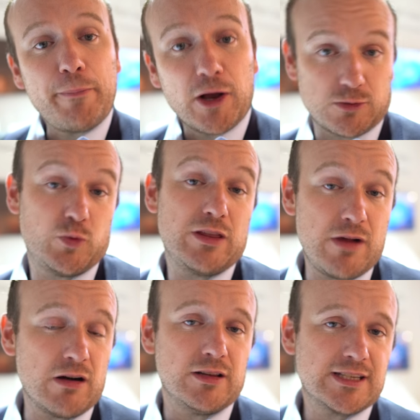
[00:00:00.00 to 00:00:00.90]
possible with
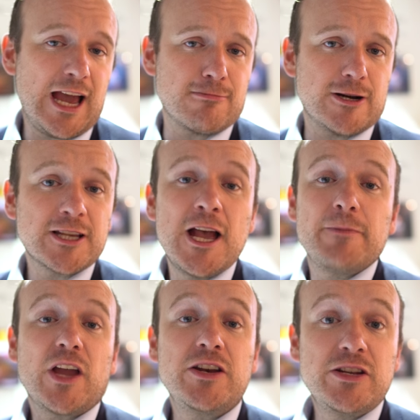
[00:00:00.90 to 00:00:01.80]
mirrorless cameras.
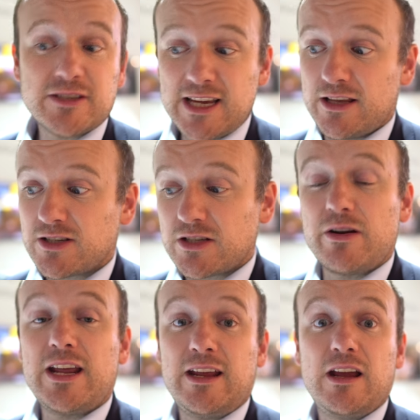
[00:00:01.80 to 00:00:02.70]
And you see that
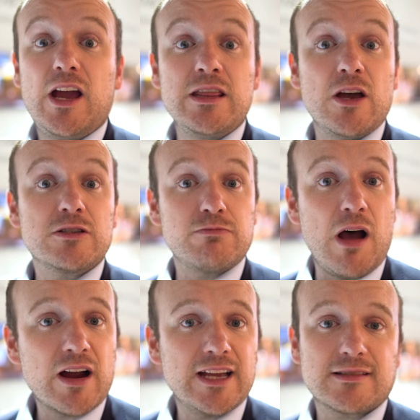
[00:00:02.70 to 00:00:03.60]
Sony in those
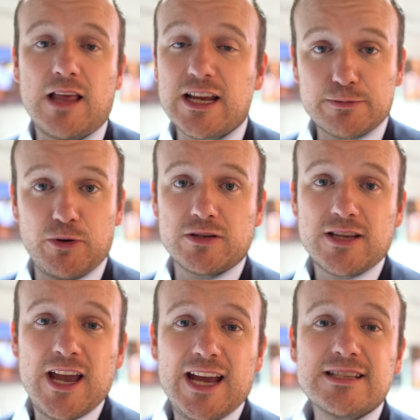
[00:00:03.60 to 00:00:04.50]
markets like
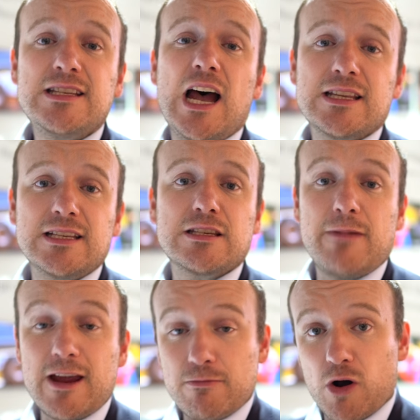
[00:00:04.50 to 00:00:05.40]
sports is starting to
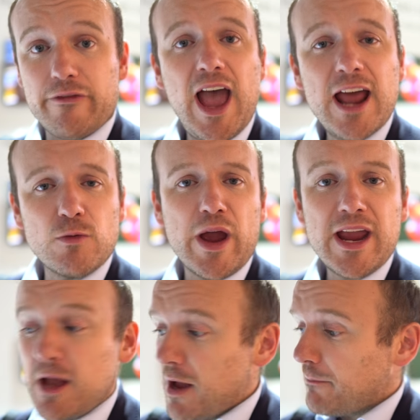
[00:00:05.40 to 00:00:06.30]
make more of a
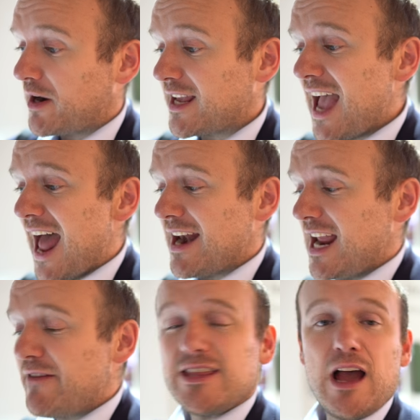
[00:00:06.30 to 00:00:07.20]
headway. But again,
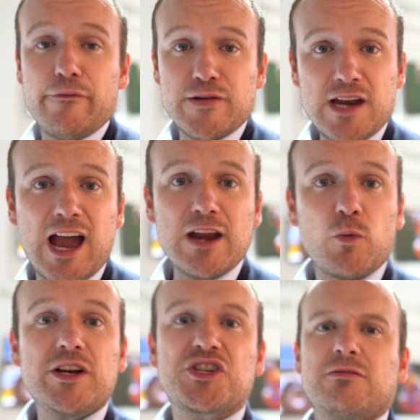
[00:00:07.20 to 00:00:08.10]
even the Alpha
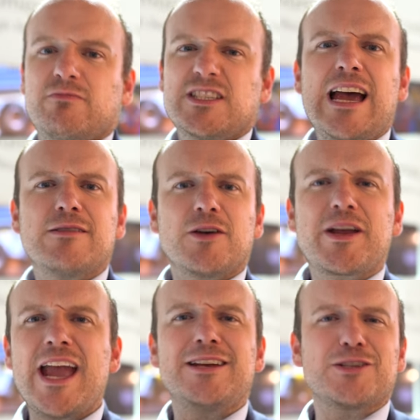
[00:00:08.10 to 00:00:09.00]
9, which sounds
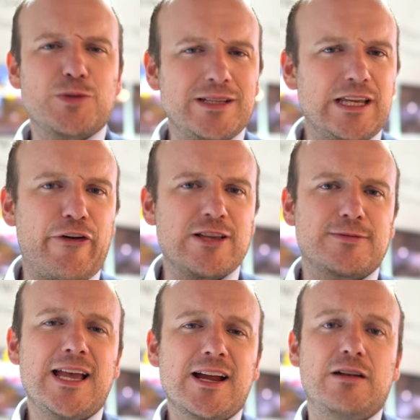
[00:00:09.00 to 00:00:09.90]
okay, it does 20 frames per
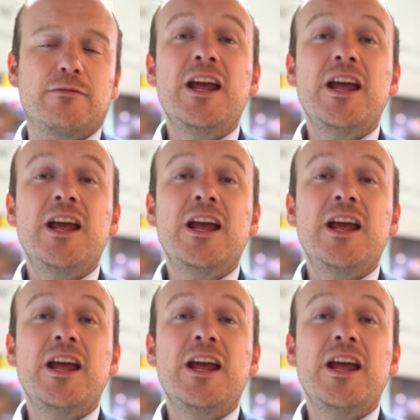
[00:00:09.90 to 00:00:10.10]
second,